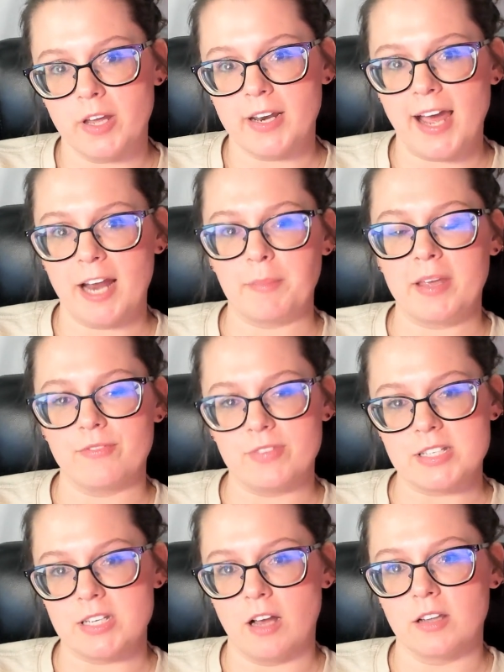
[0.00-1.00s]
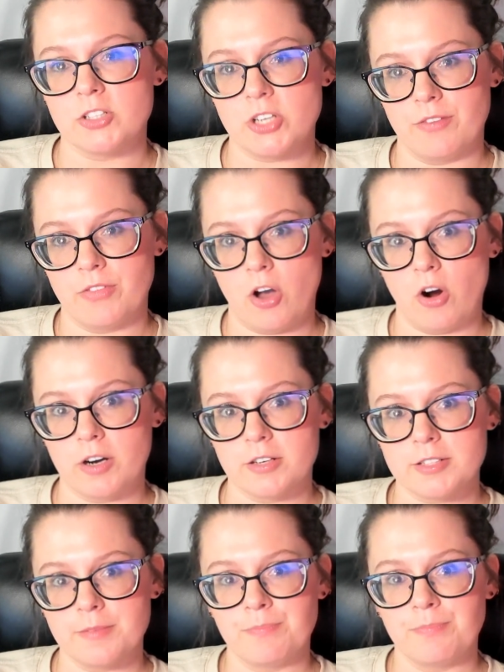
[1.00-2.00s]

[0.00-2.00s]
Anatomy and Physiology of the Heart.